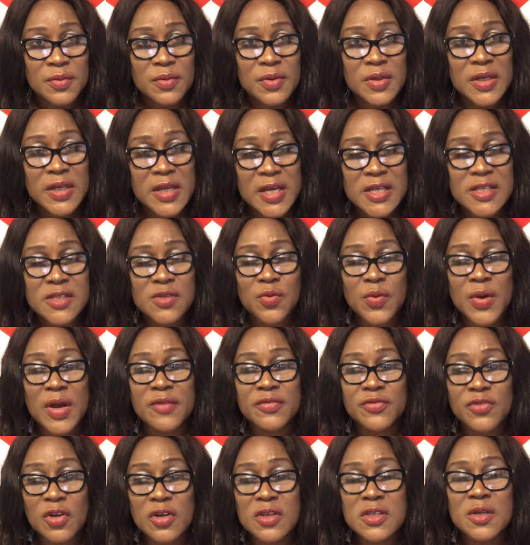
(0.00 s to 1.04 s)
Yes, we have
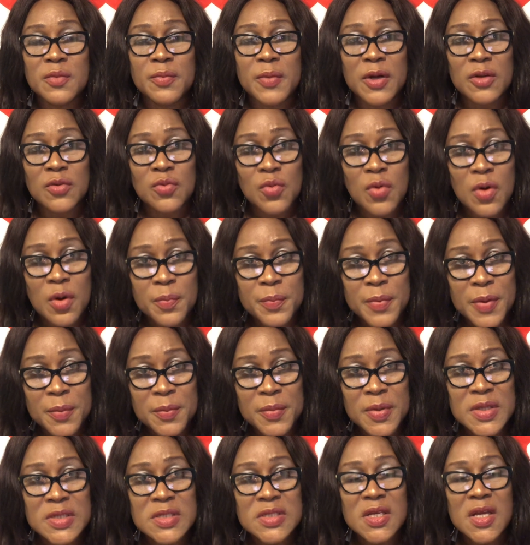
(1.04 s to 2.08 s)
talked about work
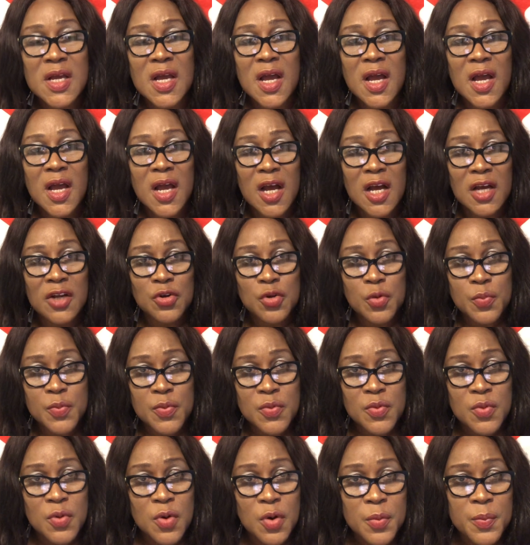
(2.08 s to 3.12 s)
permit and
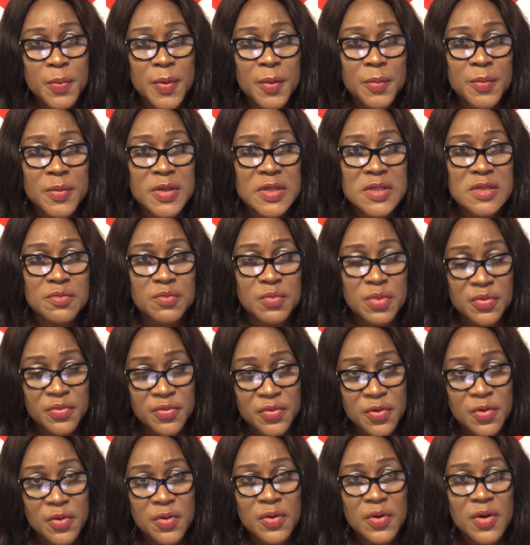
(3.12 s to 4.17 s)
open work permit
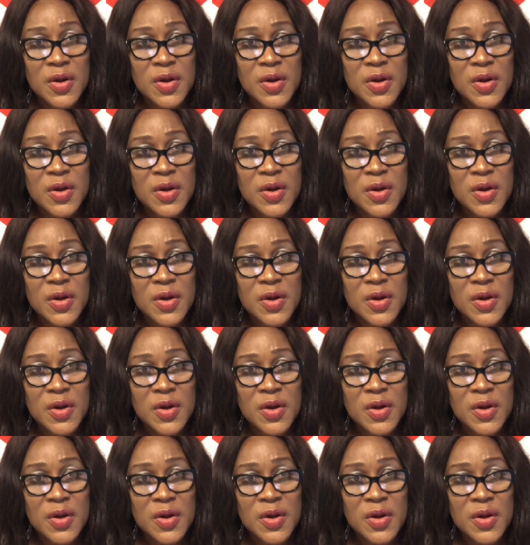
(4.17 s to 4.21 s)
before,